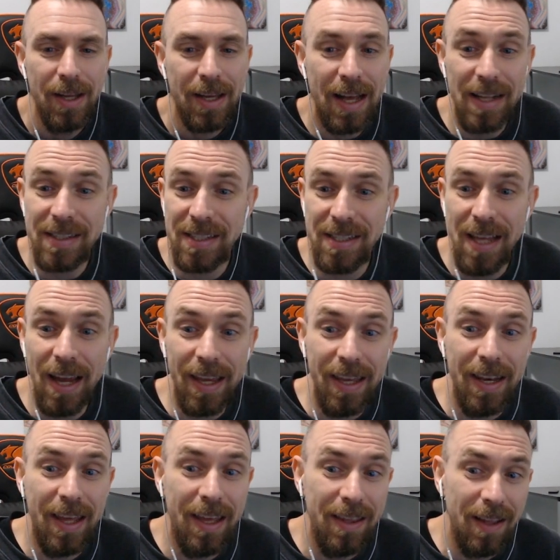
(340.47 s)
Got second
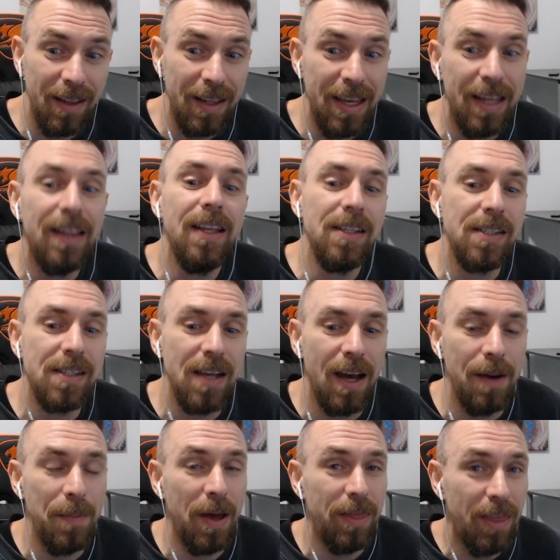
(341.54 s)
in the league this
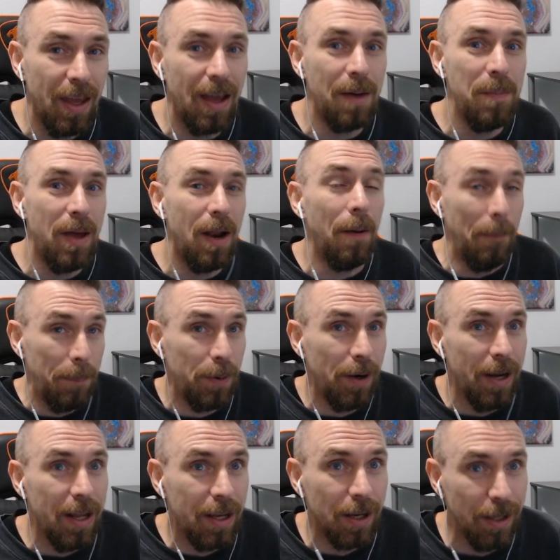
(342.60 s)
time. I think I'm in a
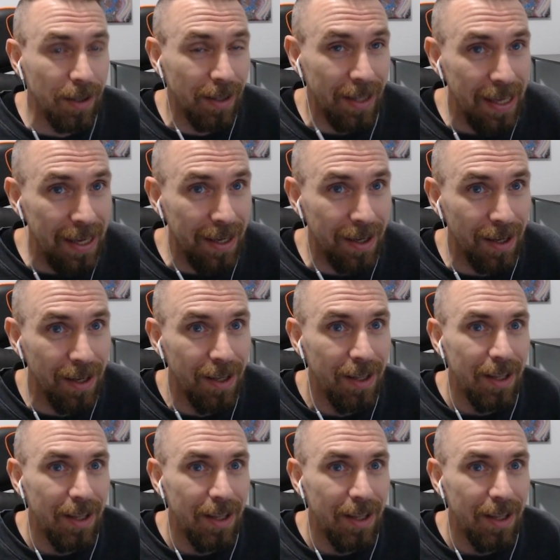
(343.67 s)
pretty good league.